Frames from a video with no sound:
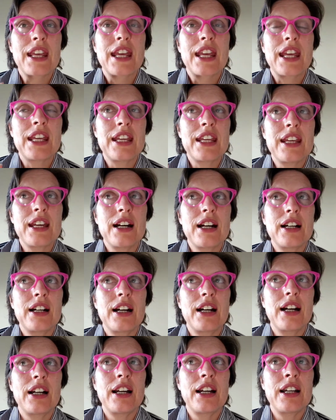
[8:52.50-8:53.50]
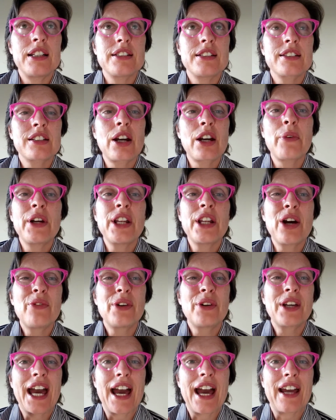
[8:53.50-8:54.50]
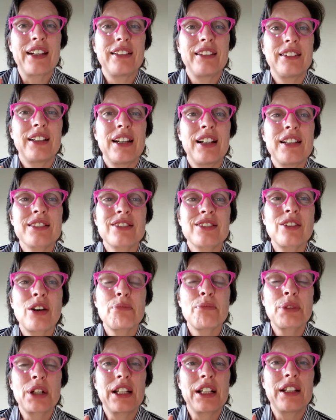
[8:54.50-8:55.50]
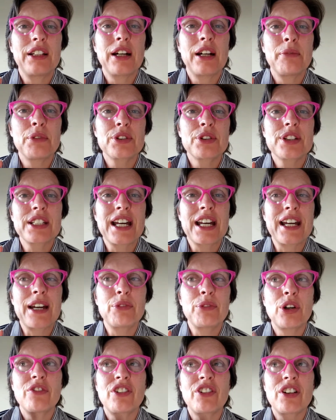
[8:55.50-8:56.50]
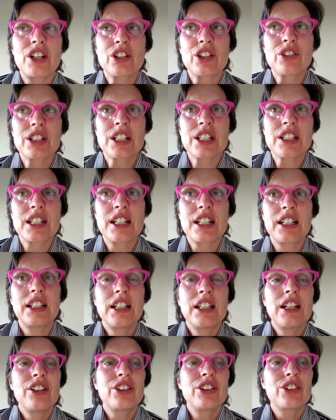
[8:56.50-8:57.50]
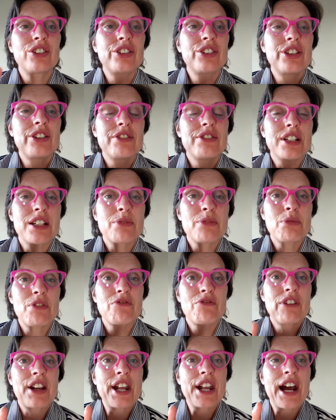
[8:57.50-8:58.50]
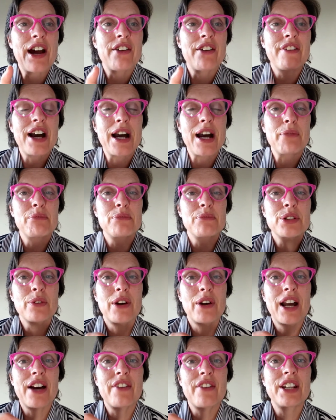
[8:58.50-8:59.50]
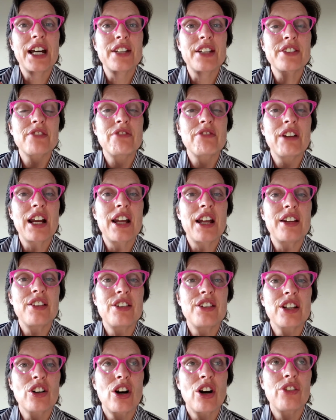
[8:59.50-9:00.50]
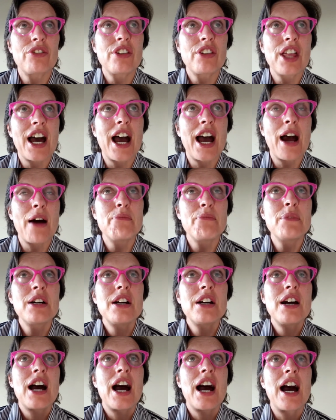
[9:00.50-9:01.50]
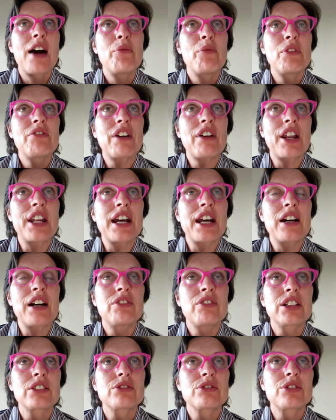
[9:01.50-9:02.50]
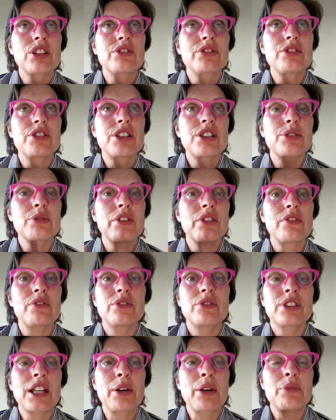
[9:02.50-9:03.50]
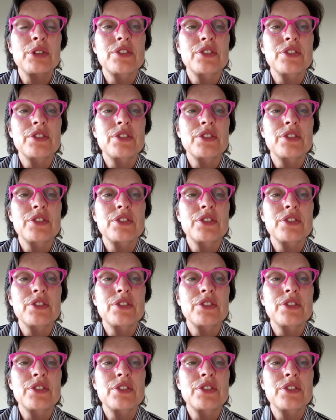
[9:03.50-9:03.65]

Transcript: yeah, it's going okay. It's not brilliant, I must say. I'm not very good at it. The good news is we've run out of ham, so I haven't had to write anything on the ham, and we ran out of little sausages, so that was